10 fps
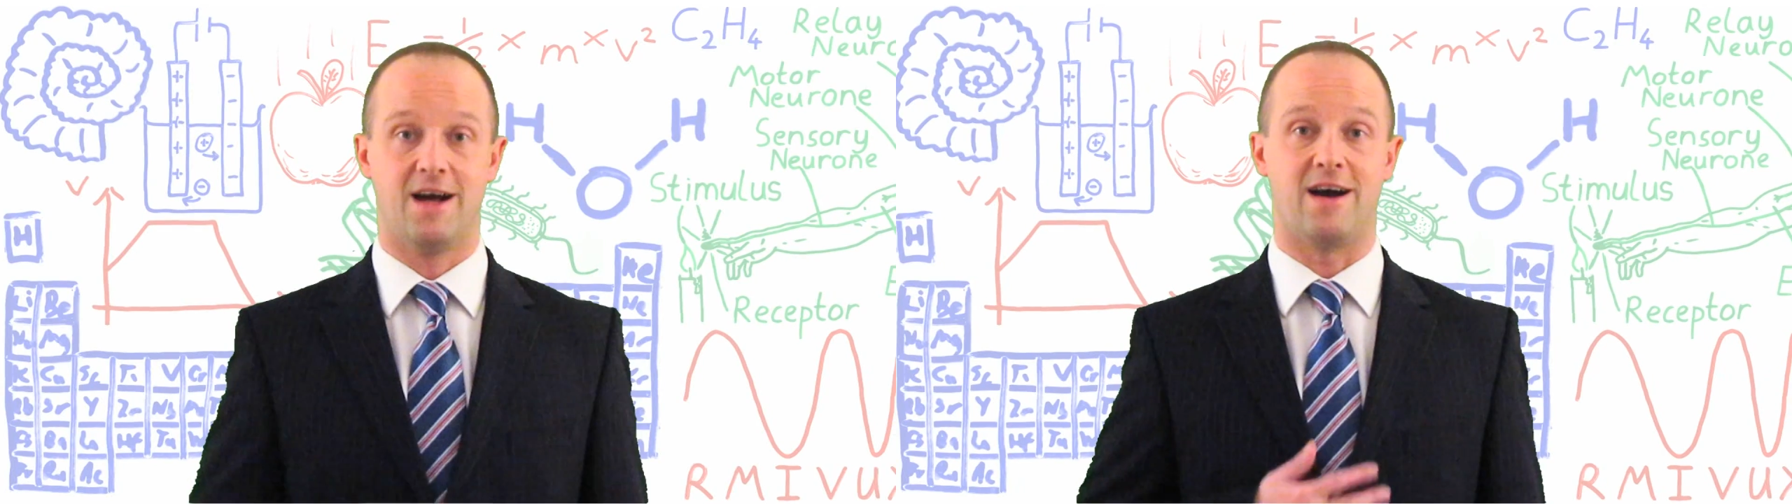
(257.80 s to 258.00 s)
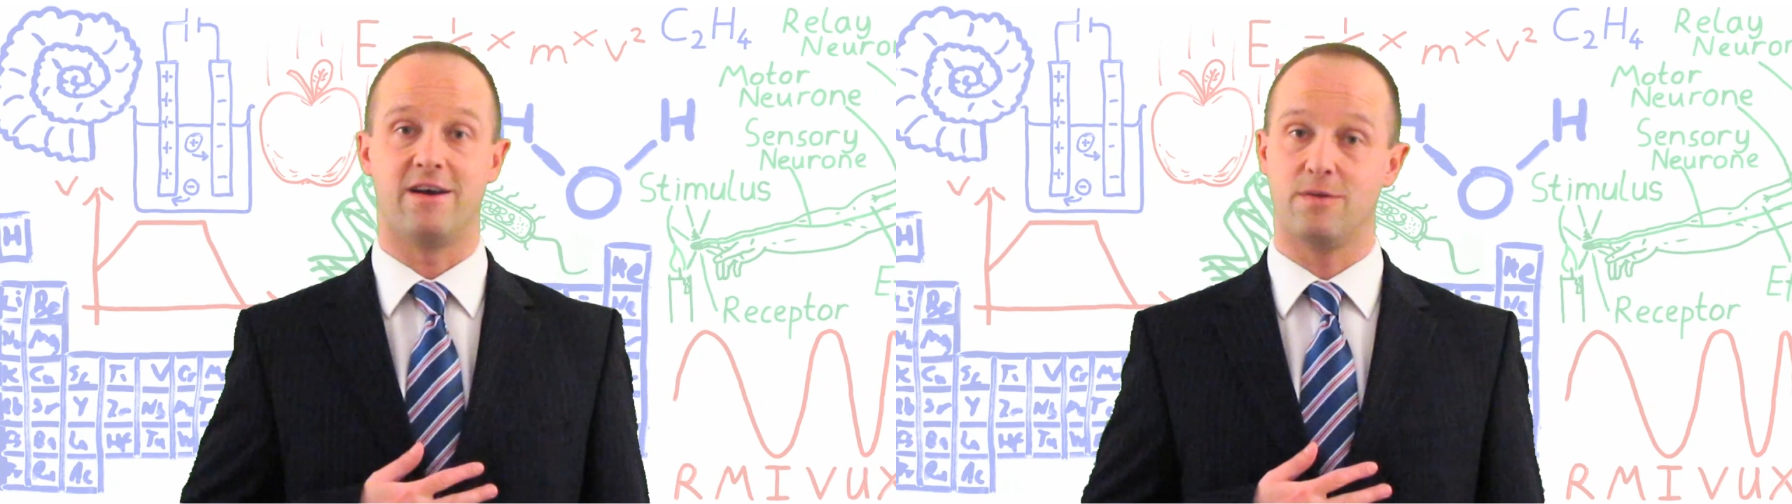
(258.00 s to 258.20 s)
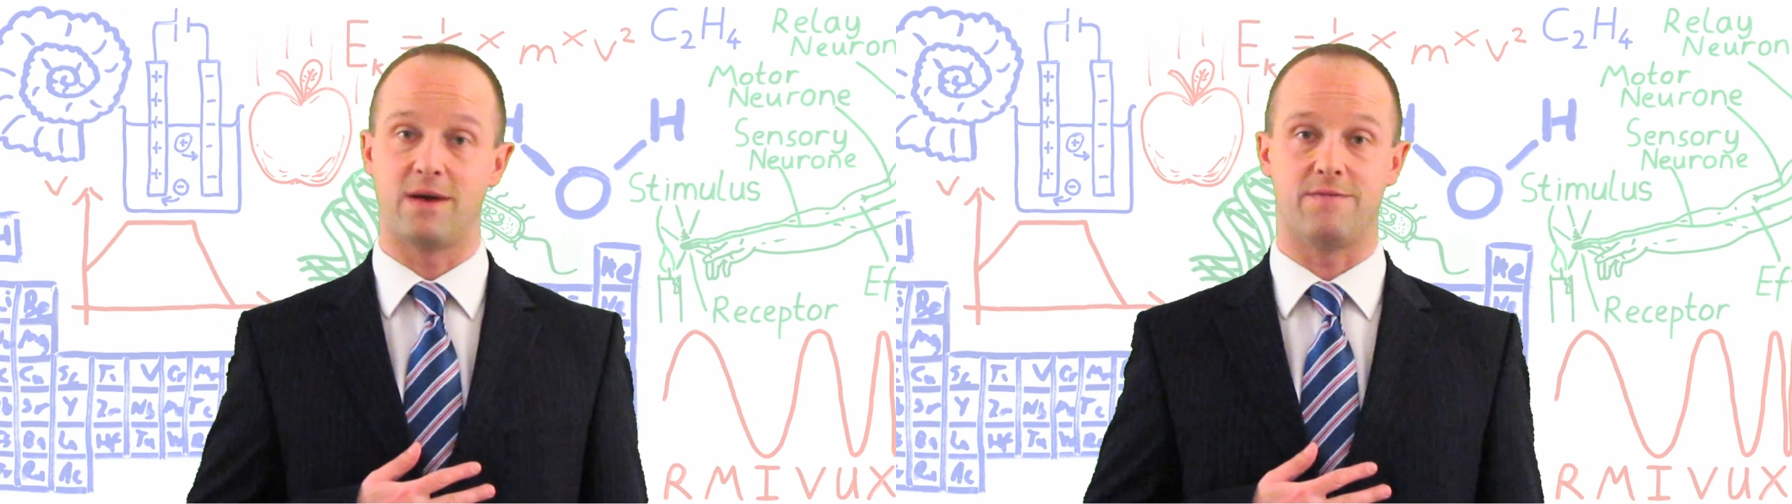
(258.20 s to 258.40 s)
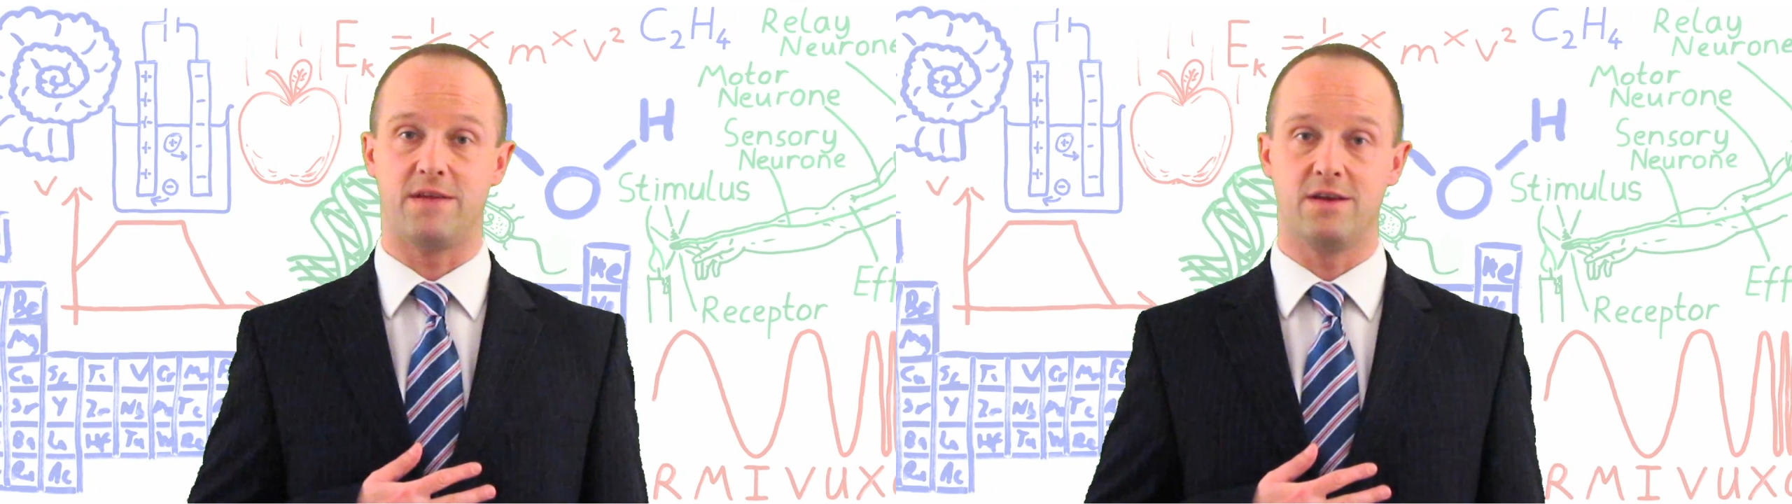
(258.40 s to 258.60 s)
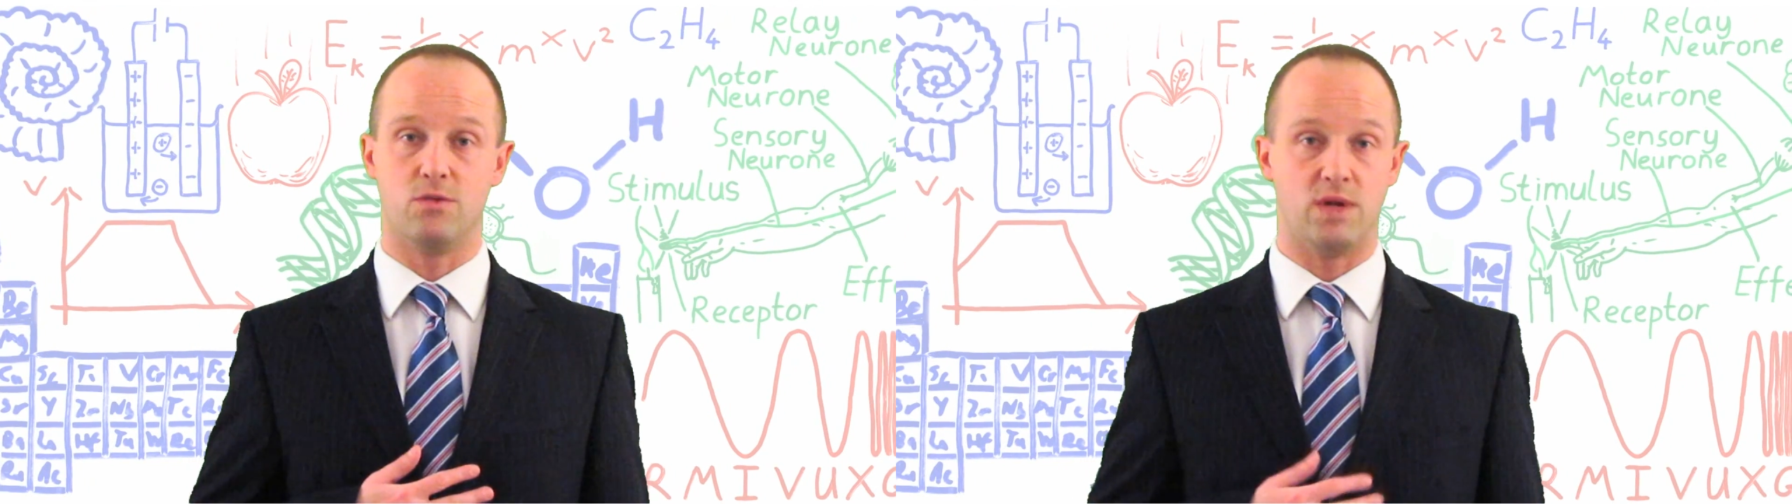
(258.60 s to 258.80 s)
I hope that
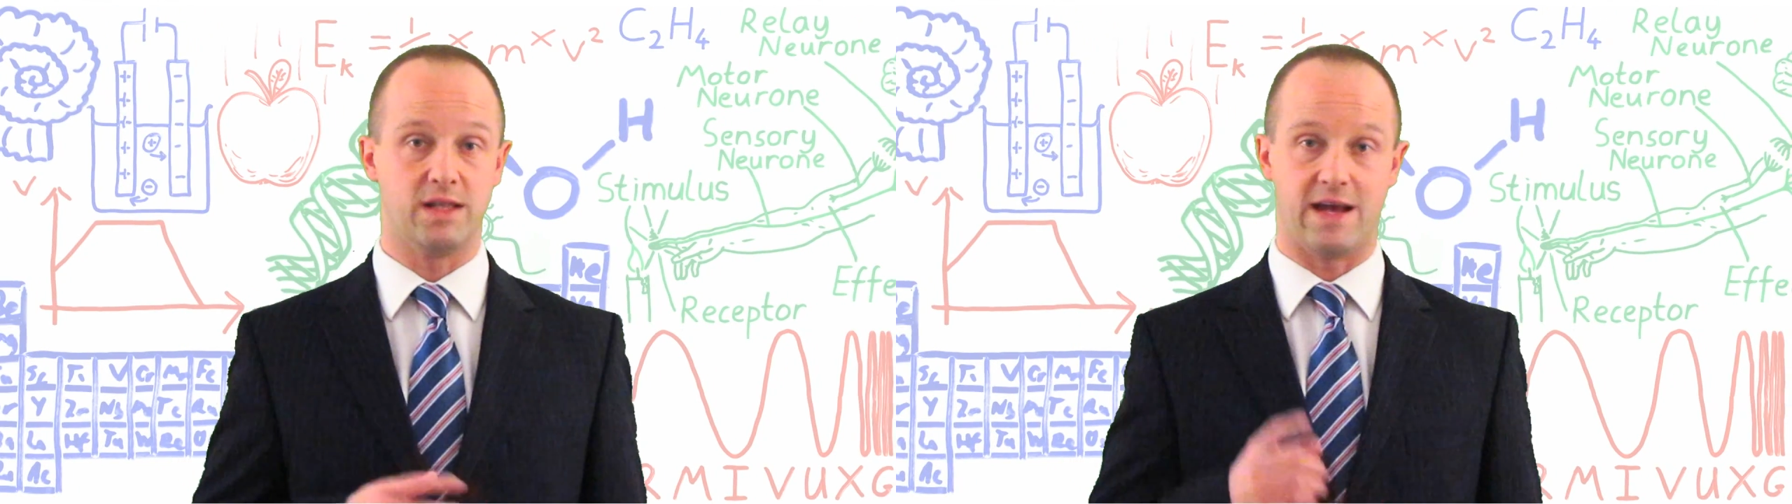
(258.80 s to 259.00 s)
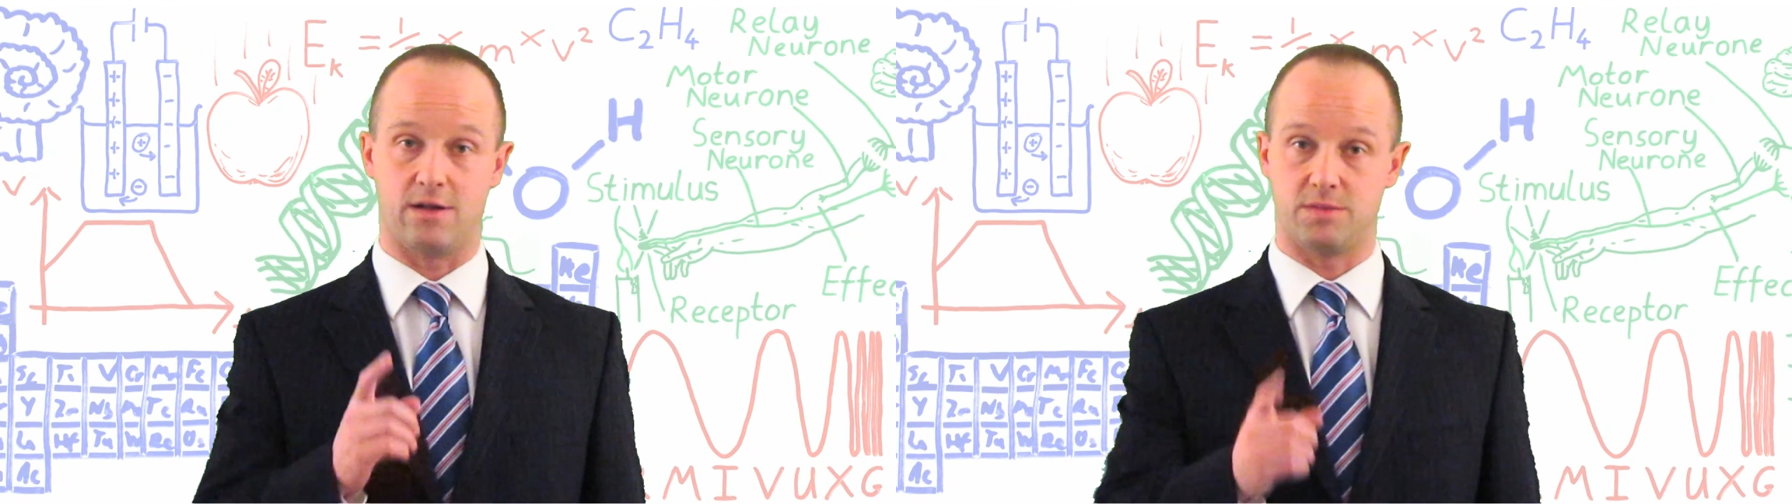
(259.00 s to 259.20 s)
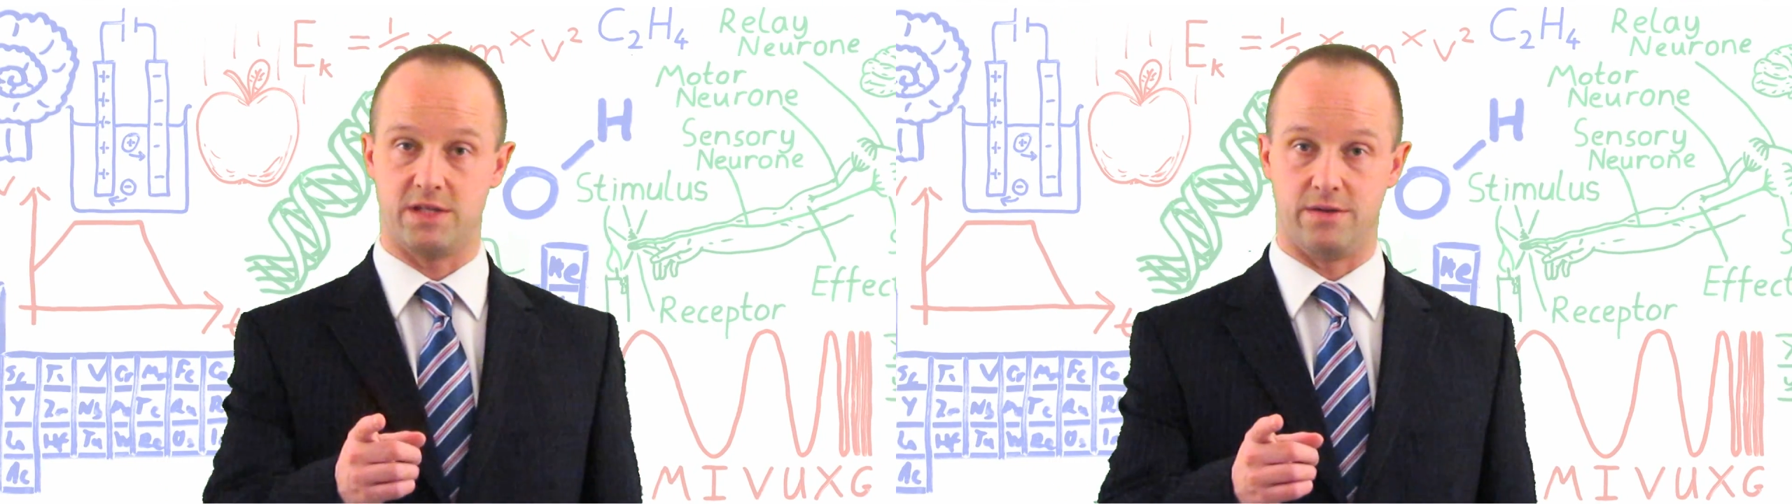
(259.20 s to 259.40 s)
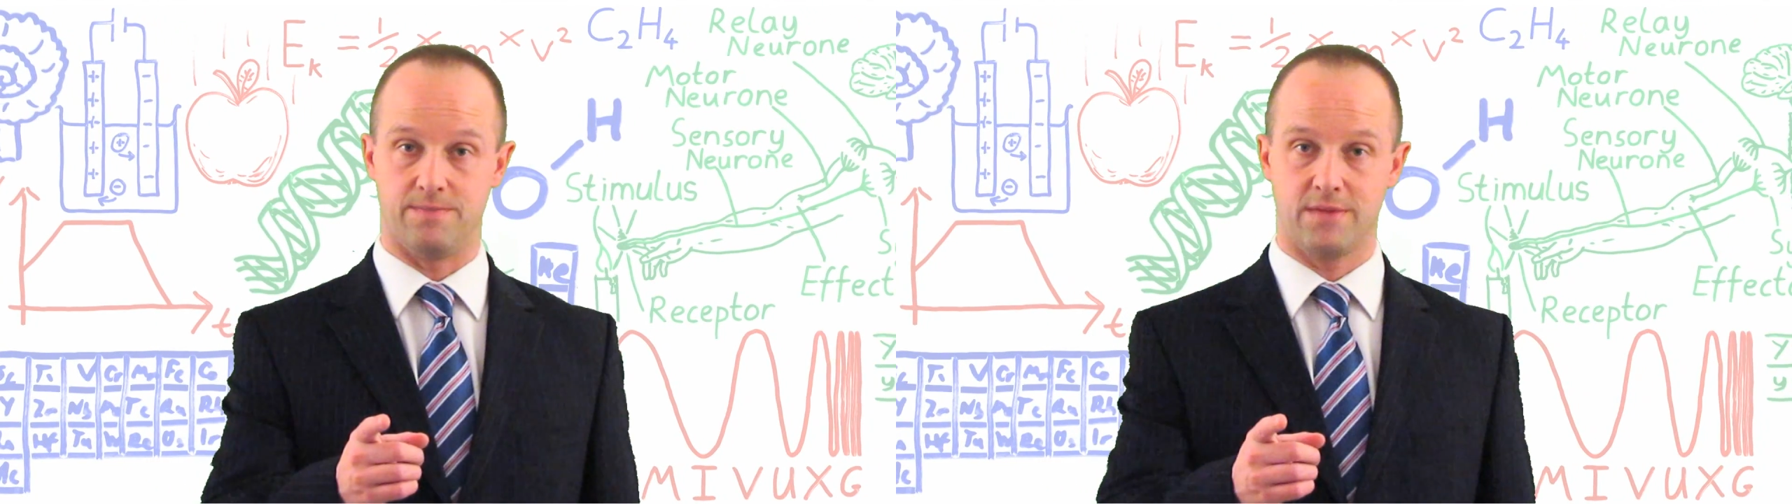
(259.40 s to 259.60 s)
video really helps you.